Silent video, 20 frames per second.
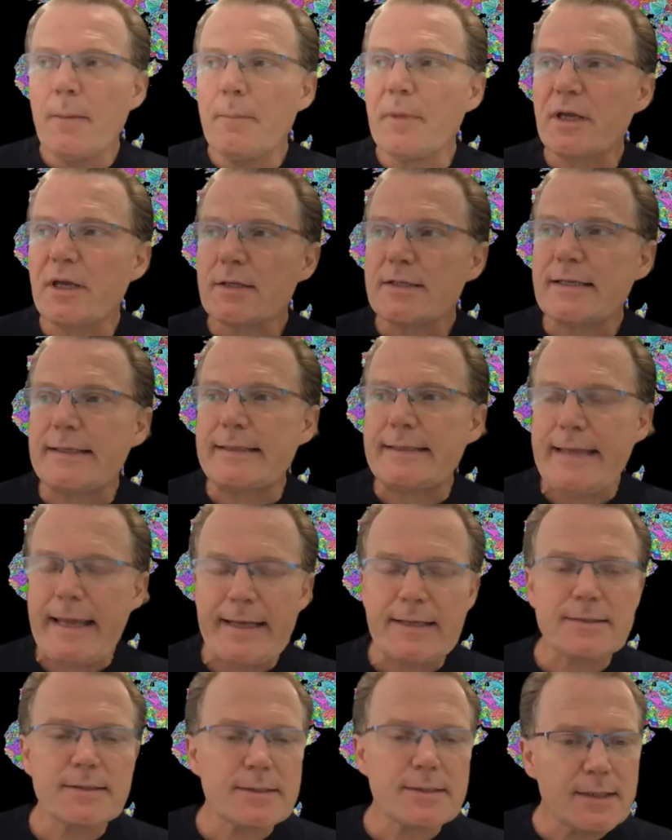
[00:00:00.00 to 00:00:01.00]
because it
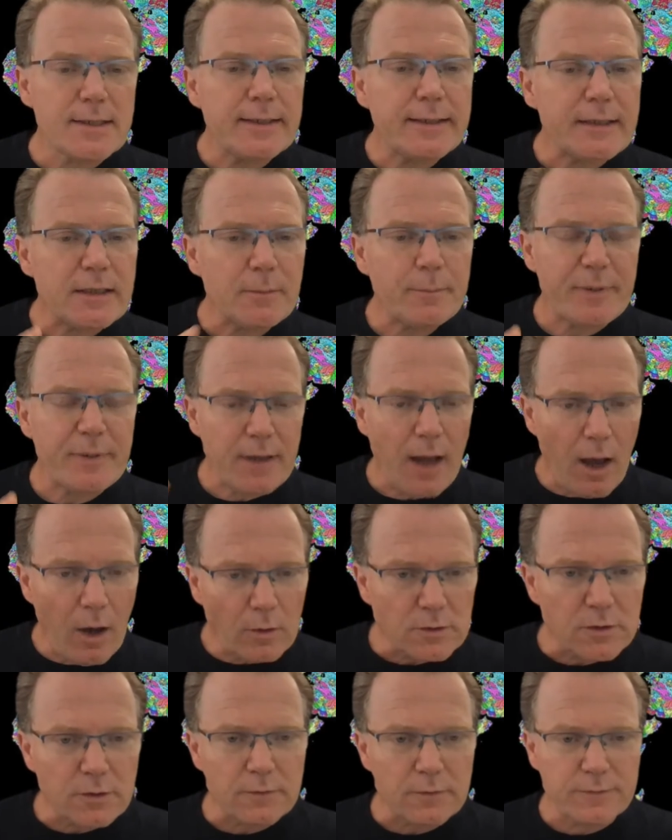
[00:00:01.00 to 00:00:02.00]
takes us a little bit
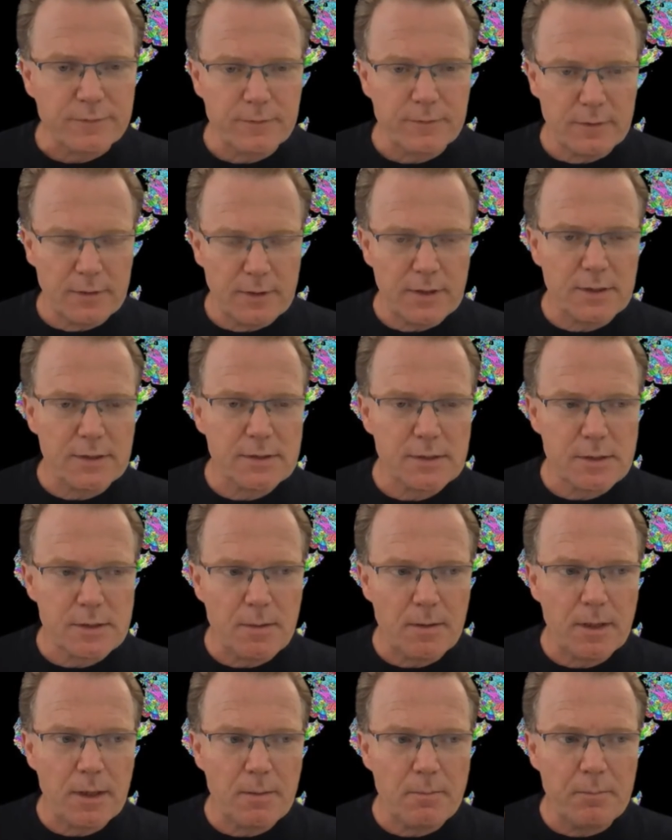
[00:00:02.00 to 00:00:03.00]
out of
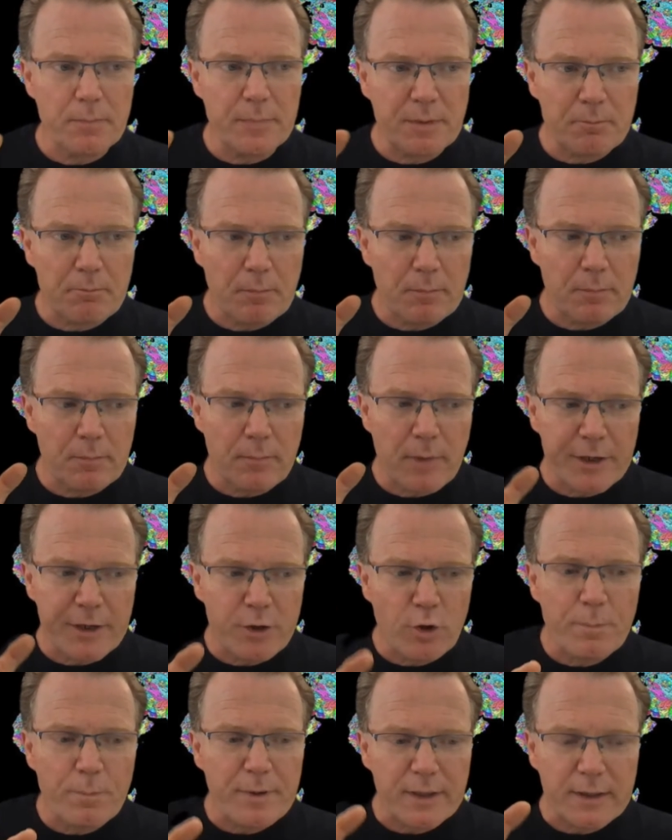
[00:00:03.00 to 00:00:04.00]
this
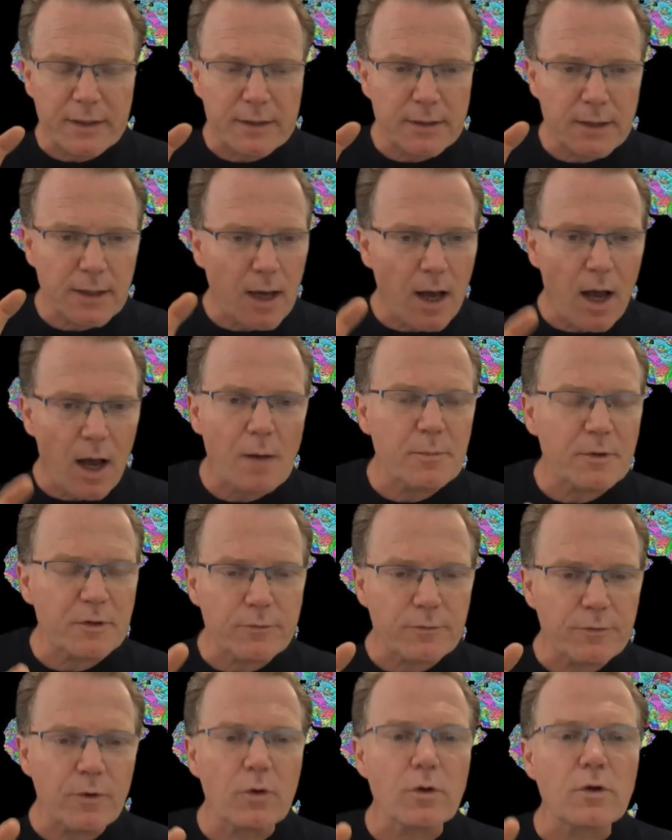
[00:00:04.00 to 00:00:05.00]
myopic,
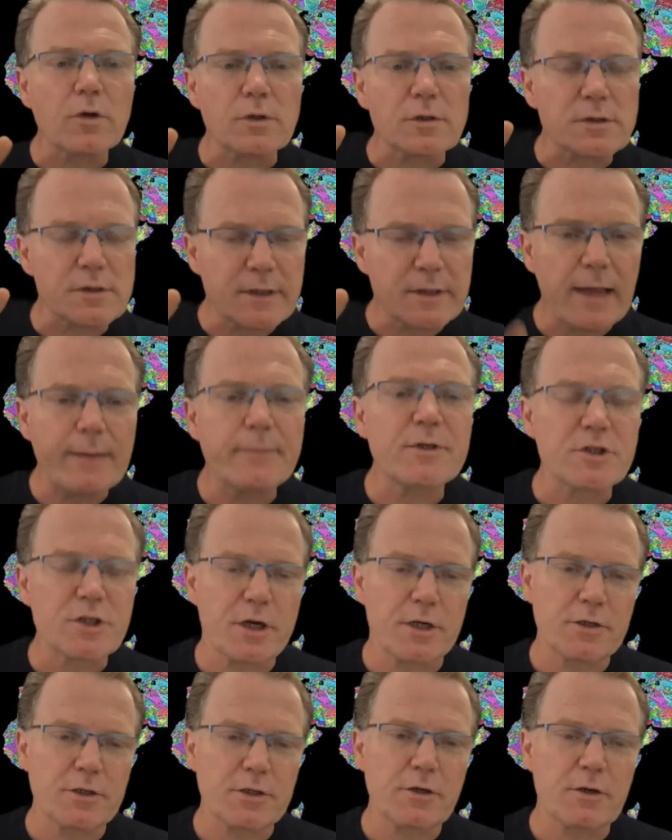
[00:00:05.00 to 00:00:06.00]
carbon-focused climate
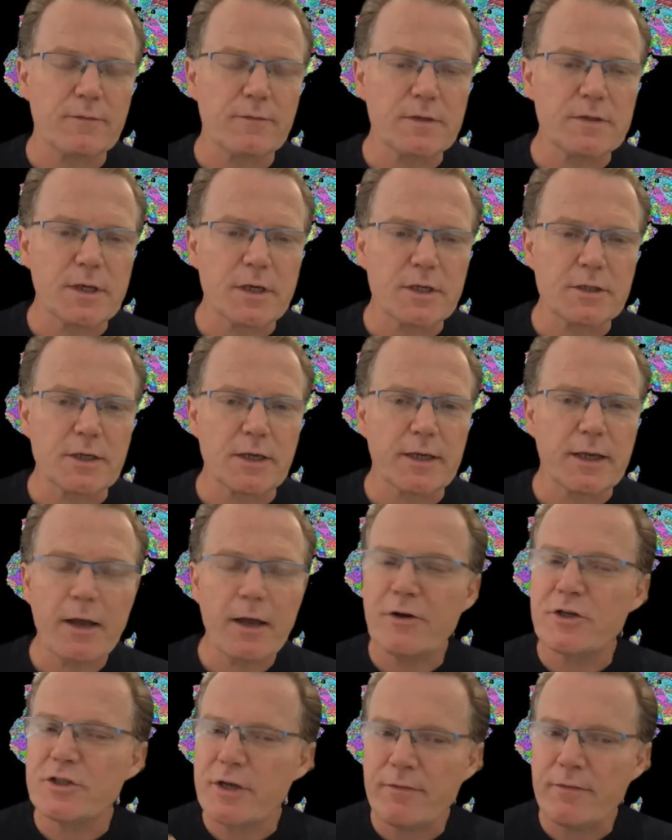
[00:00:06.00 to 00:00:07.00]
change conversation. I
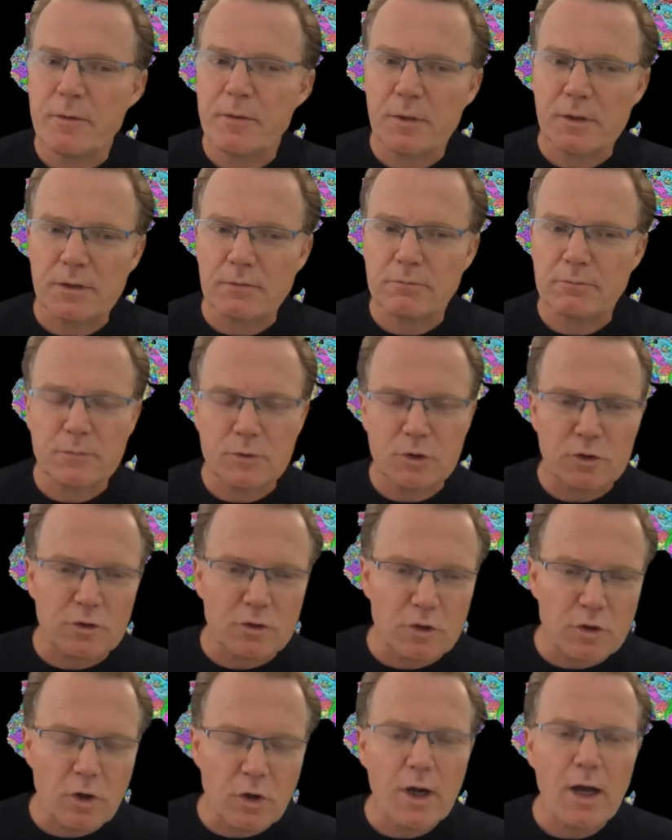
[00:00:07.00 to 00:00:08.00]
encourage everybody to
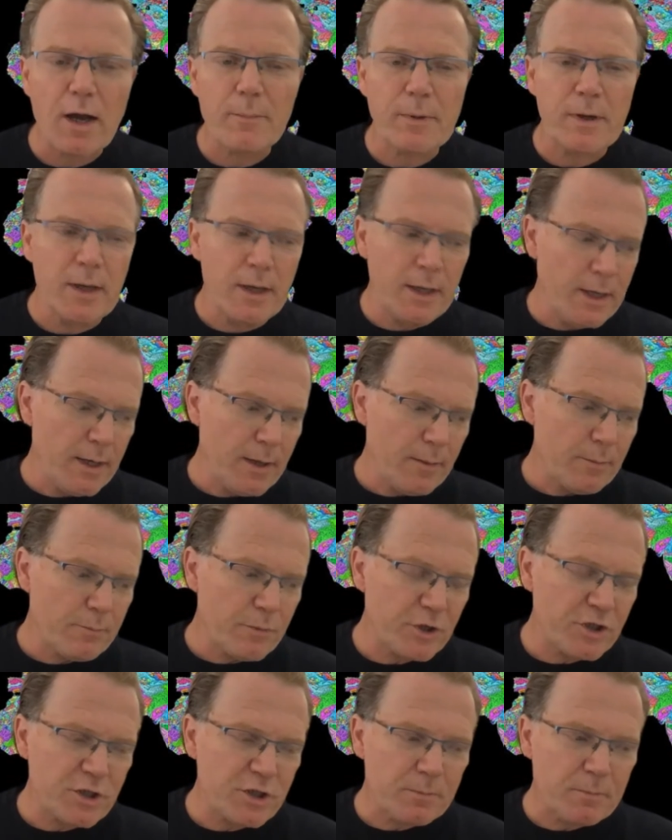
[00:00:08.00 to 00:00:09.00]
look up
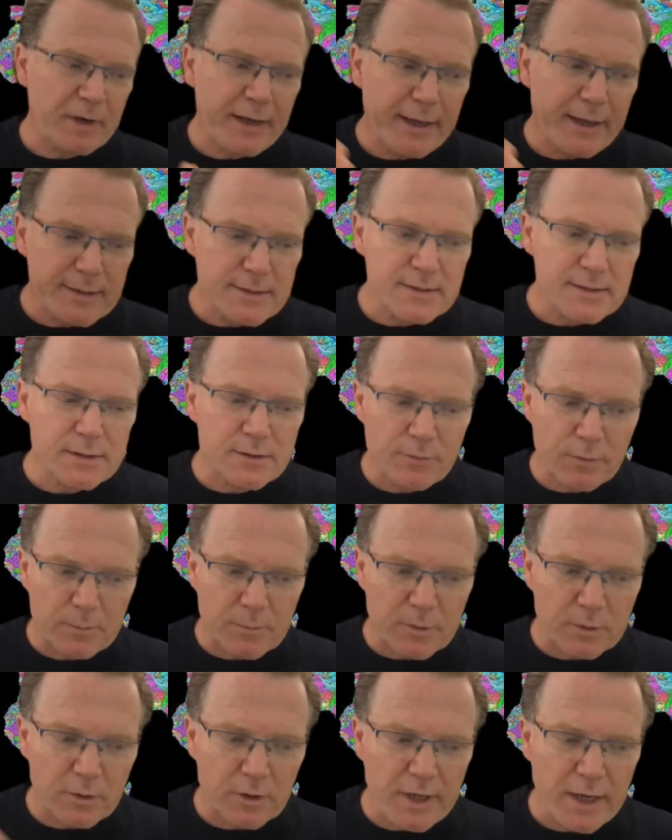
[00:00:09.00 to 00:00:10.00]
Bridget Mackenzie's
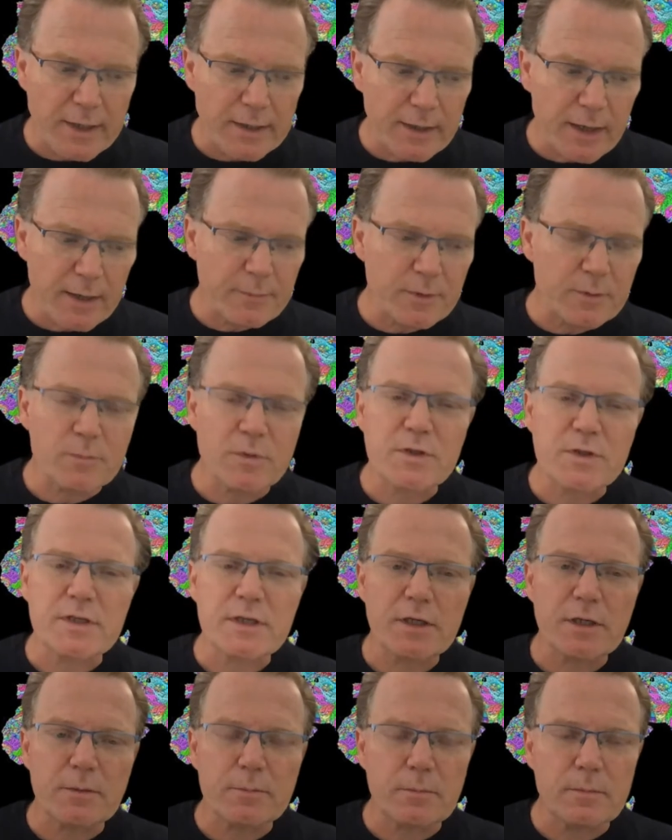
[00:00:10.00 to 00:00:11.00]
from the UK Climate
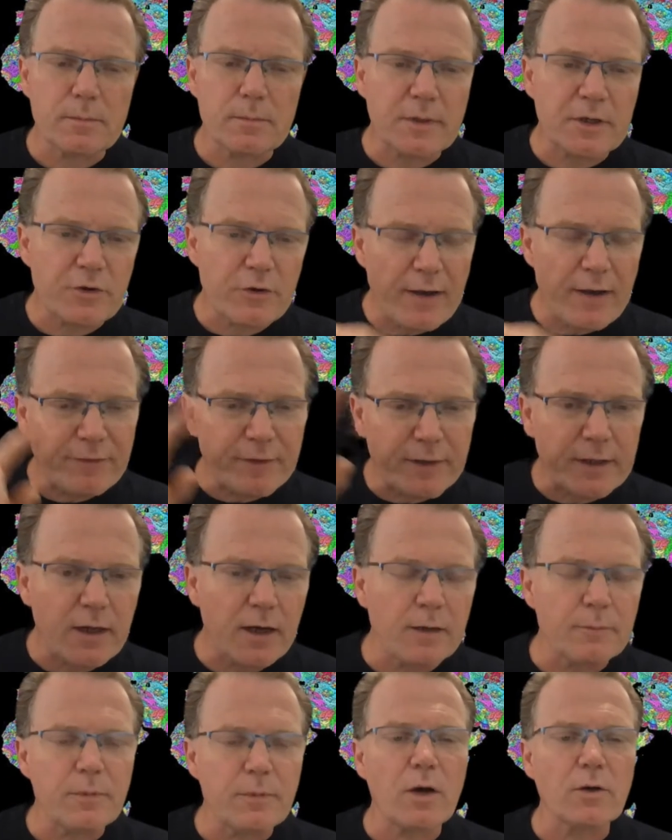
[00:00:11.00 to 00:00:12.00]
Museum
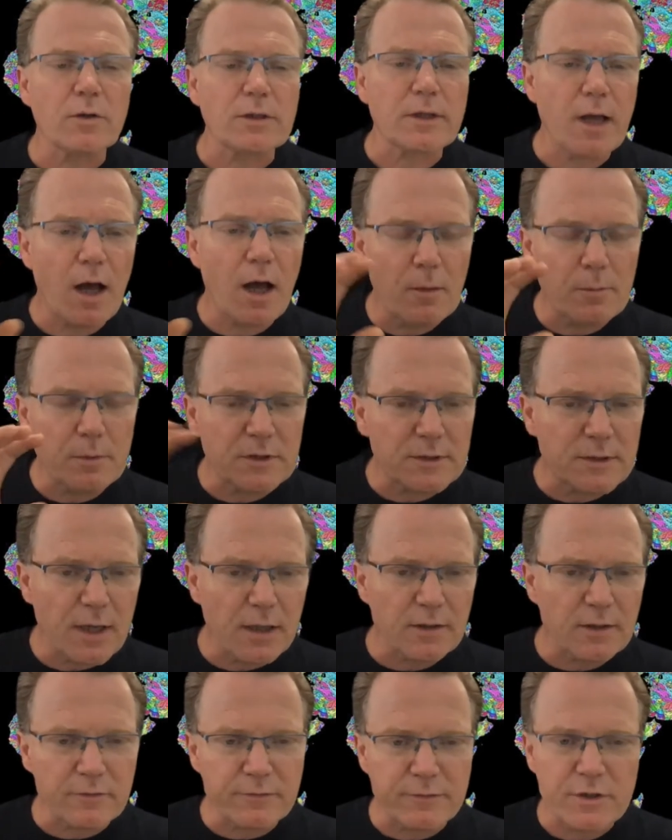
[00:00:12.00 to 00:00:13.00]
graphic about carbon
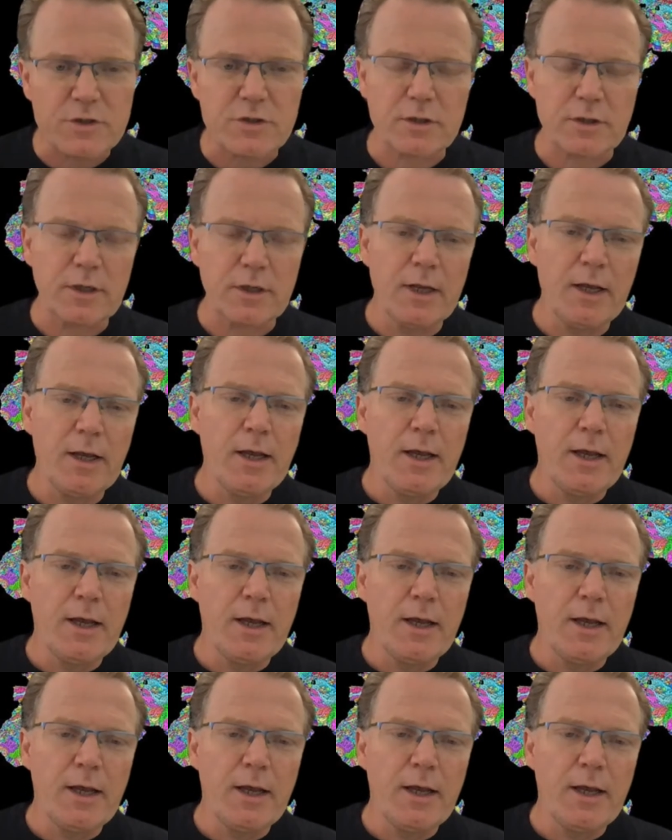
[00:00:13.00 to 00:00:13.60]
tunnel vision.